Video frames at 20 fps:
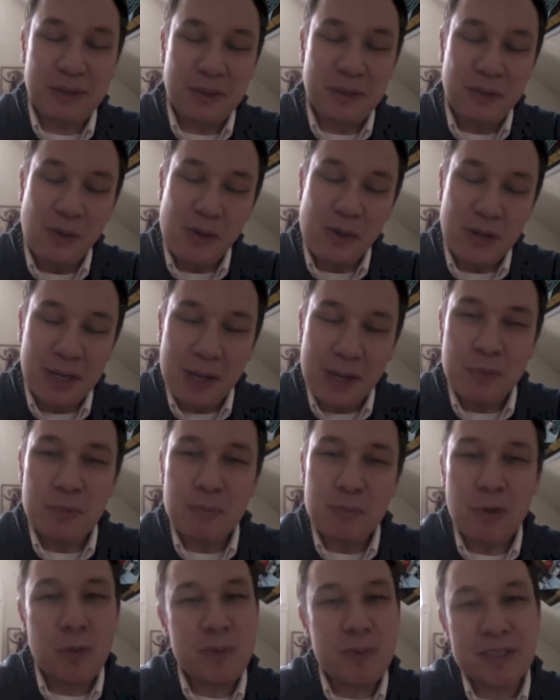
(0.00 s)
are a couple
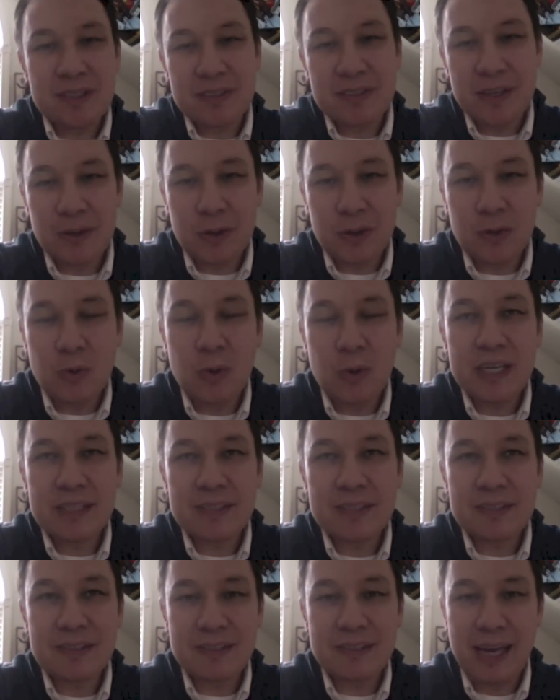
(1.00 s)
moments that are
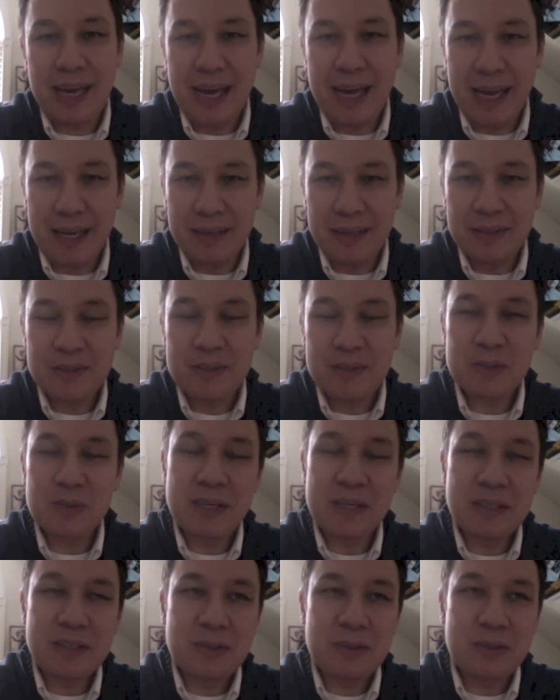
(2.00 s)
quite sad, and so
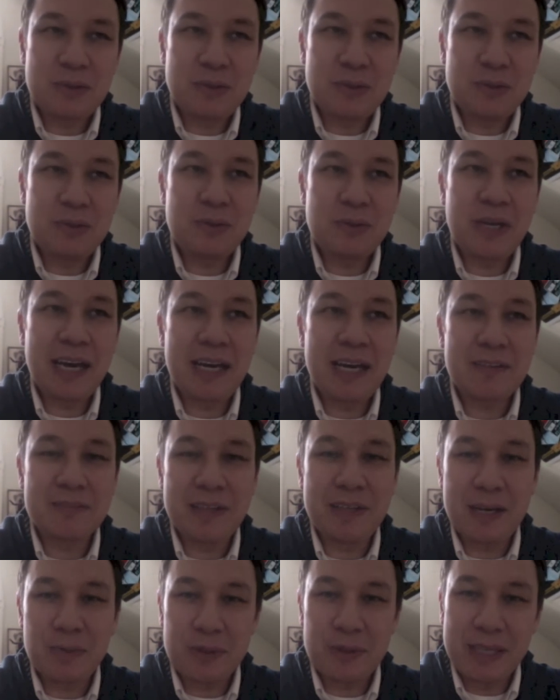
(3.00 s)
I do have
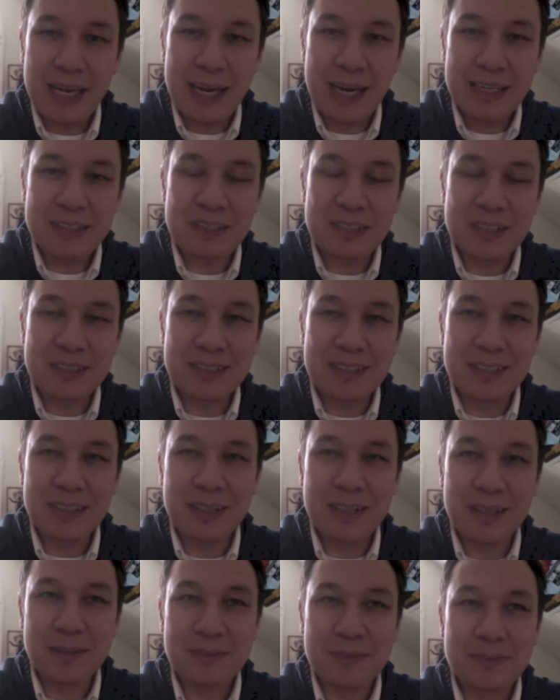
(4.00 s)
that reaction
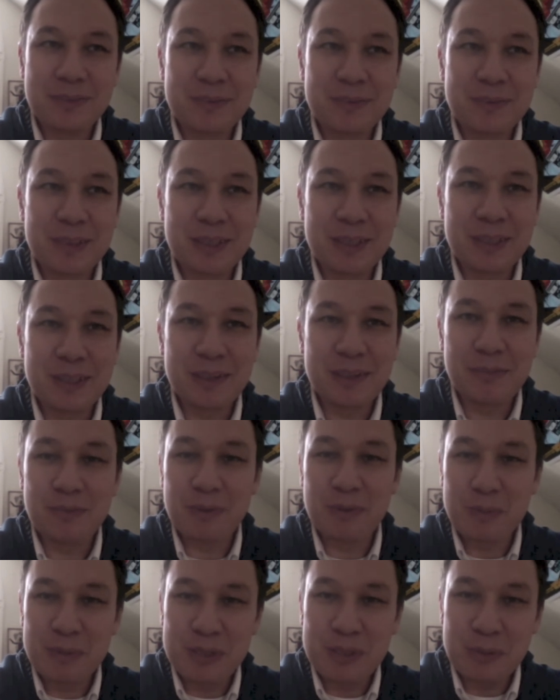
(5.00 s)

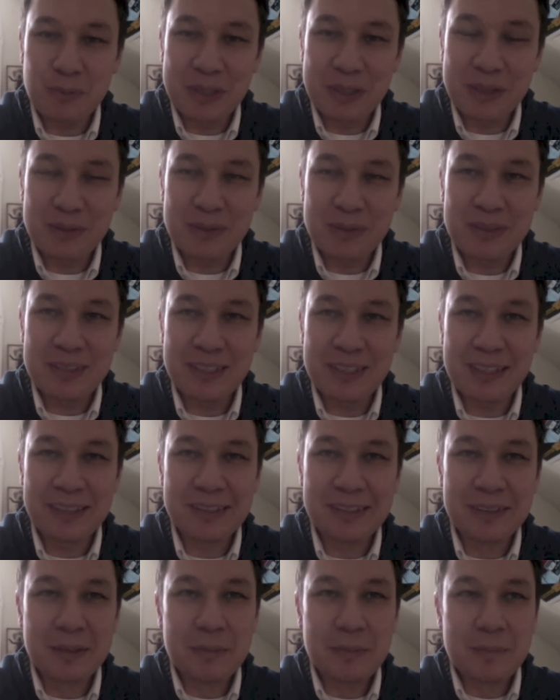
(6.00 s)
from some readers that
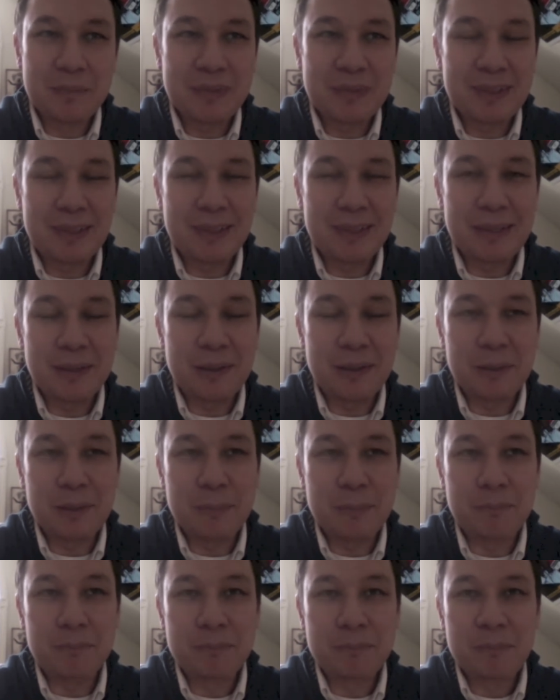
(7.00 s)

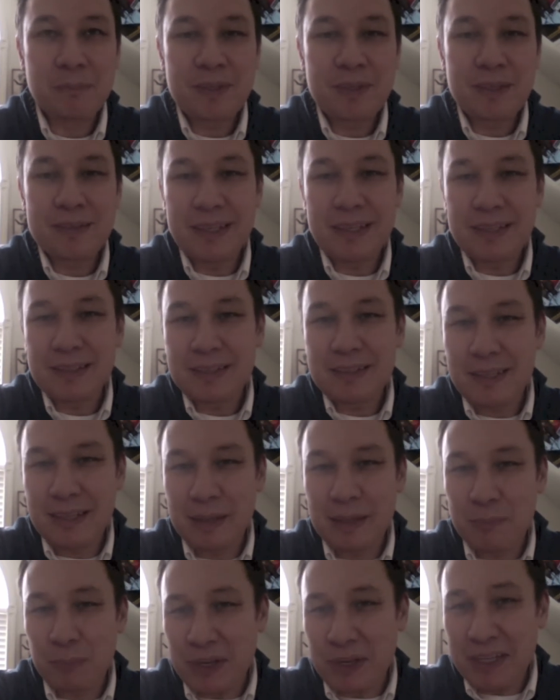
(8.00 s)

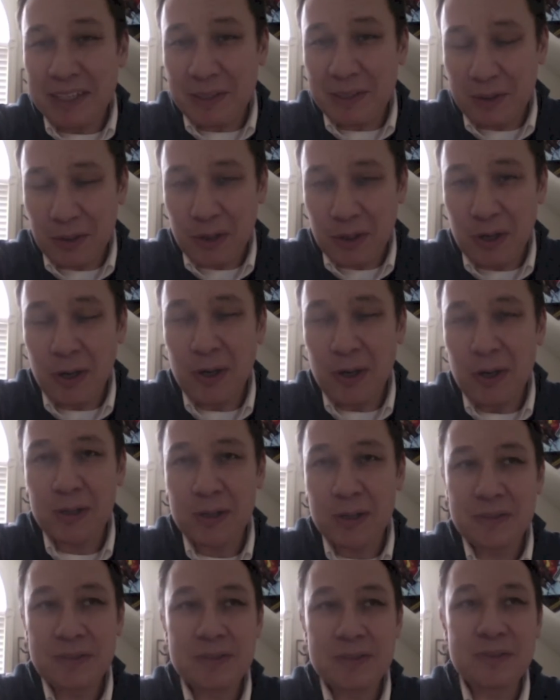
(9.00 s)
I'm breaking their
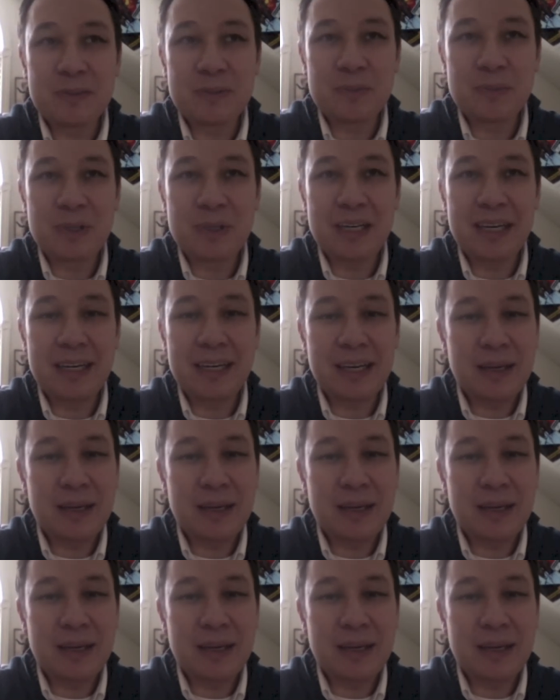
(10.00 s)
hearts. But I